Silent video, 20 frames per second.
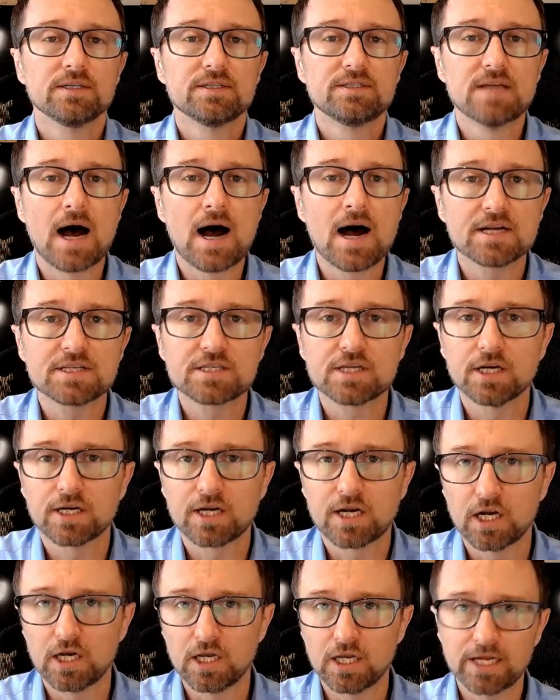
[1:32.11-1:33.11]
data
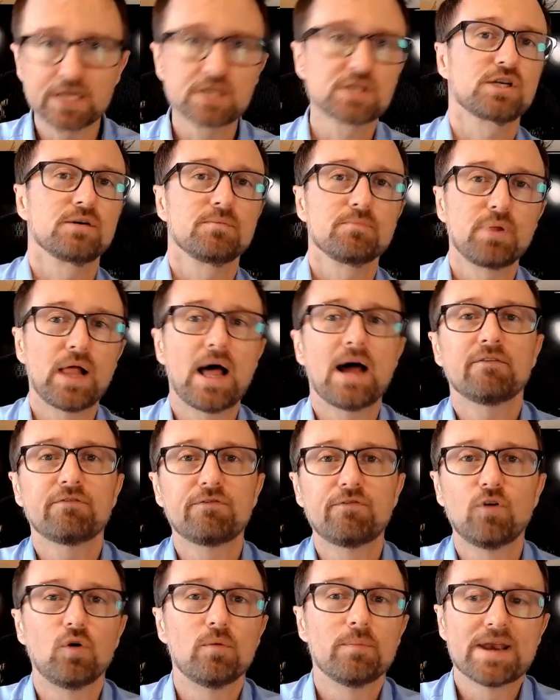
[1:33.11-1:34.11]
collection
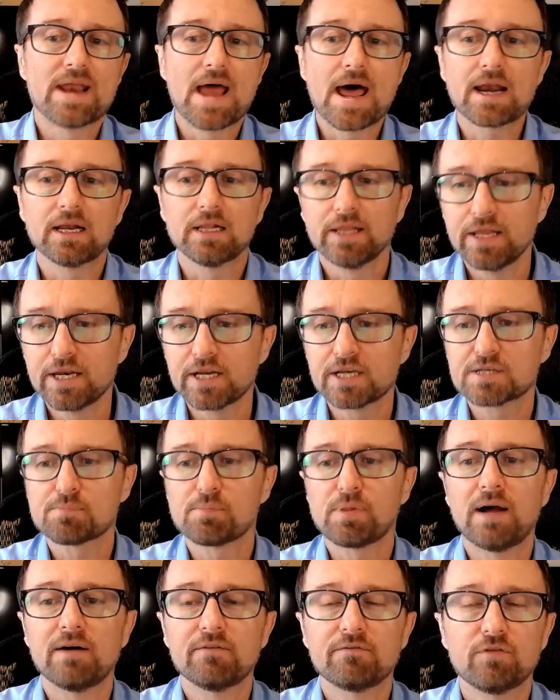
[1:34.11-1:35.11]
platform and analytics
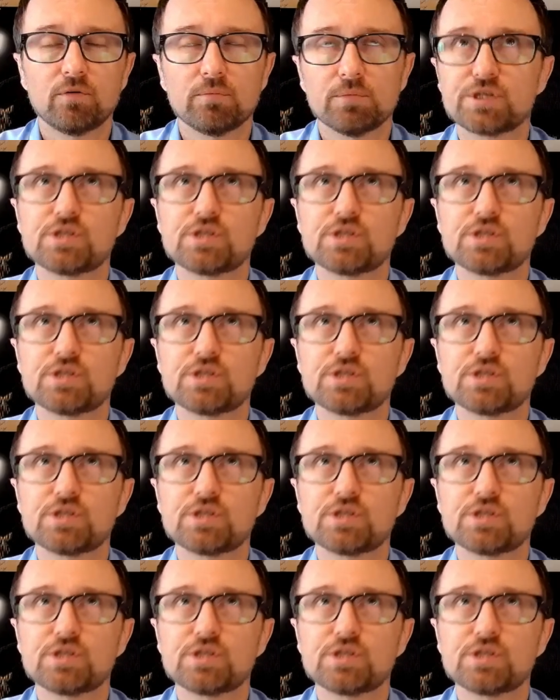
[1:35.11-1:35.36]
platform,